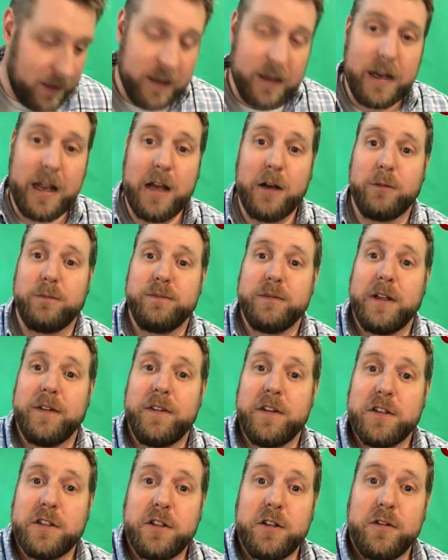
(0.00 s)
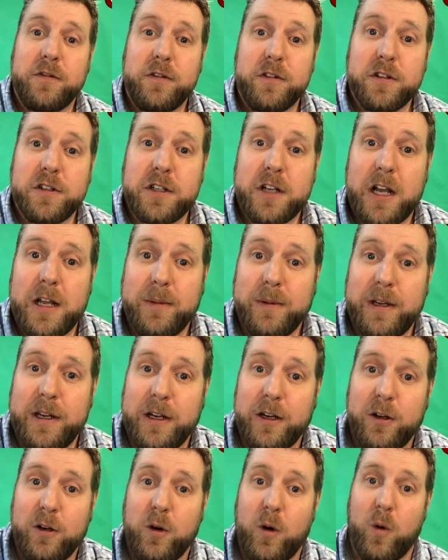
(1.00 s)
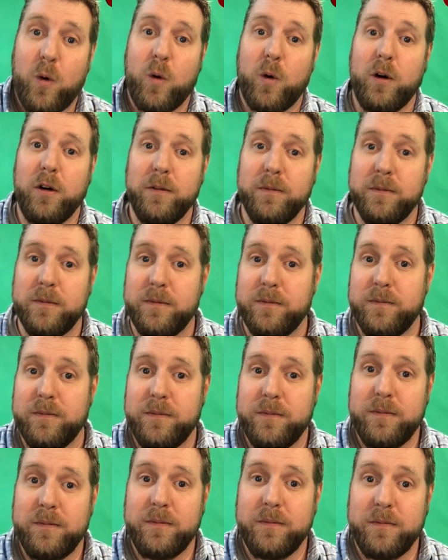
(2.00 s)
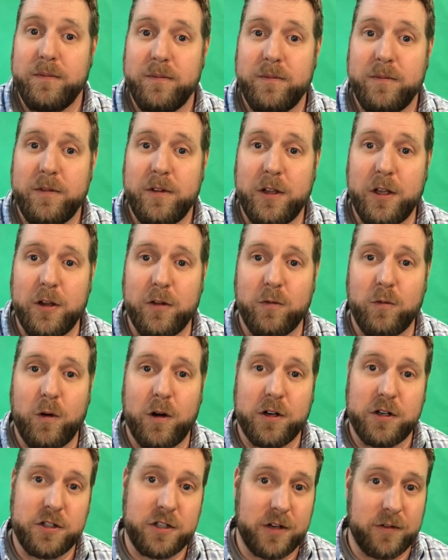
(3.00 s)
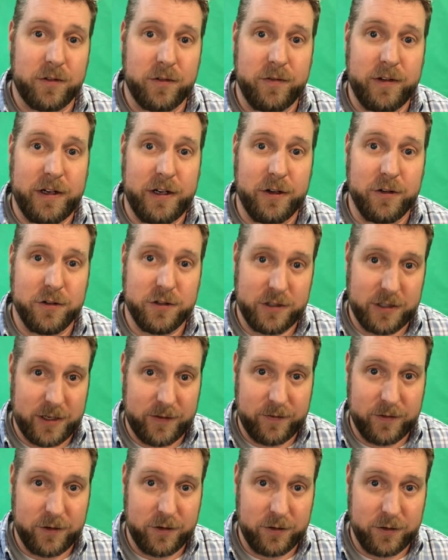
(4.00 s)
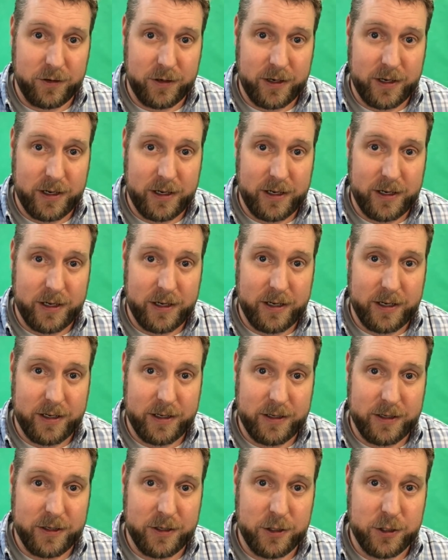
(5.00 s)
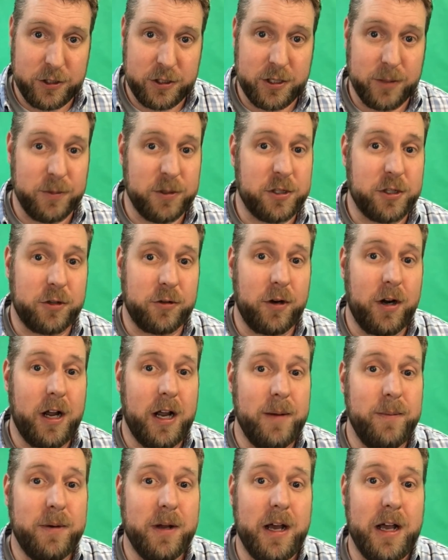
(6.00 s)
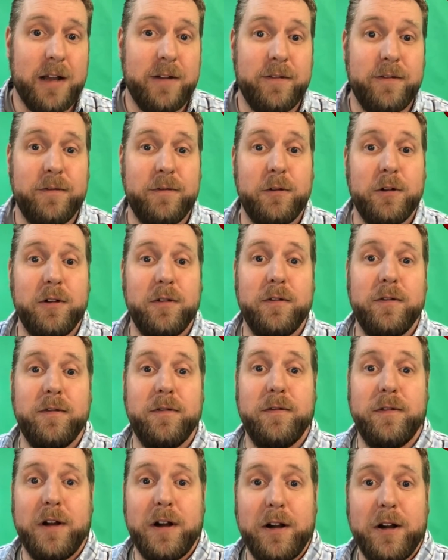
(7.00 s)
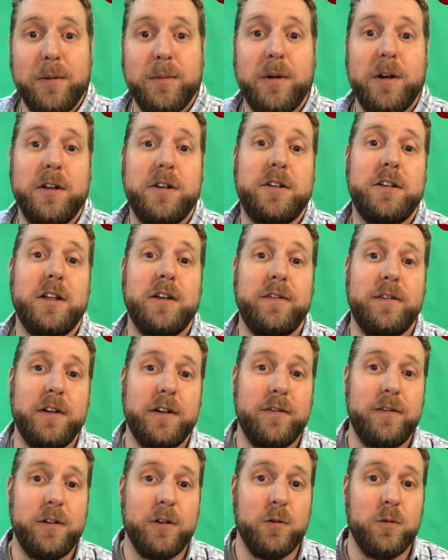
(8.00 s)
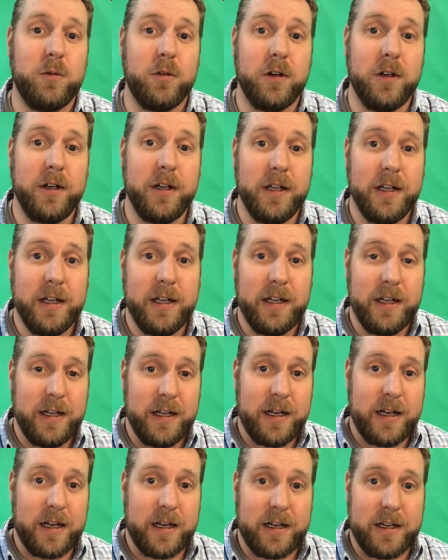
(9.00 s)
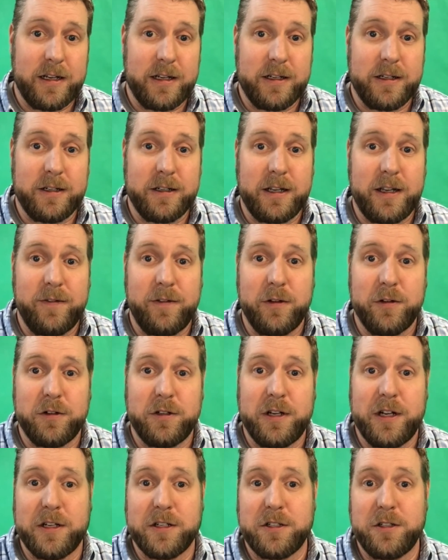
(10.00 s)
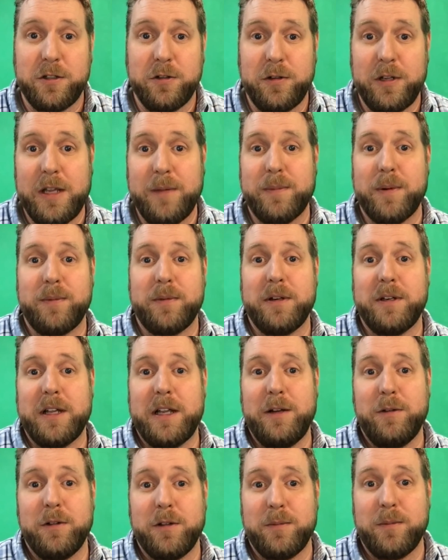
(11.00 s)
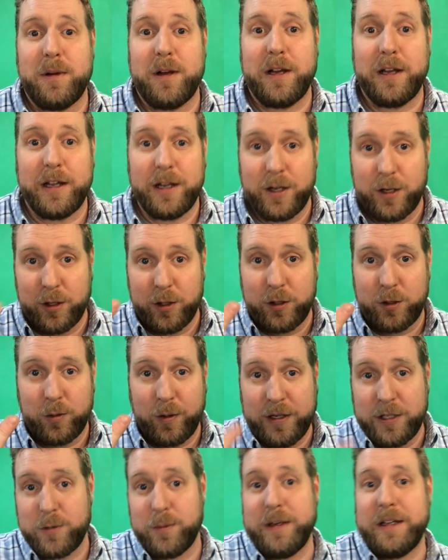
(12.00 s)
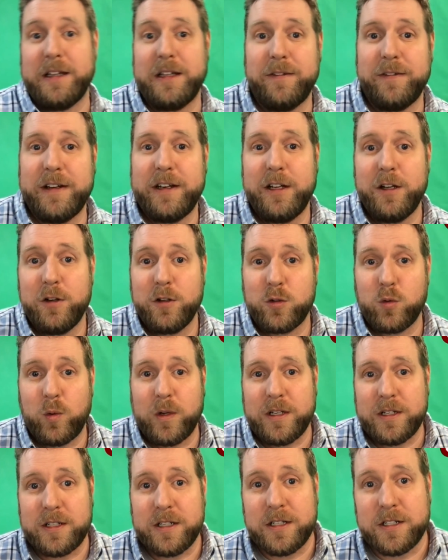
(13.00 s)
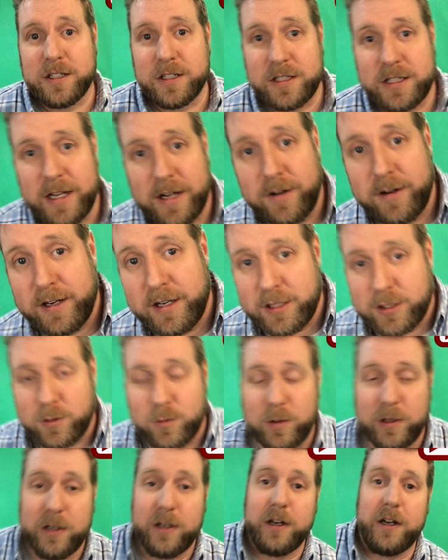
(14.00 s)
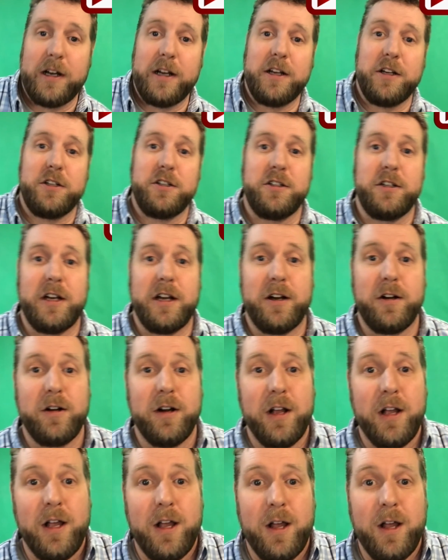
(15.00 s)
Now, if this is your first time here or you've watched several videos and never uh, subscribed, I would very much love it if you would. Uh, give you a chance to keep up to date with my twice weekly videos, Wednesdays and Saturdays, where I share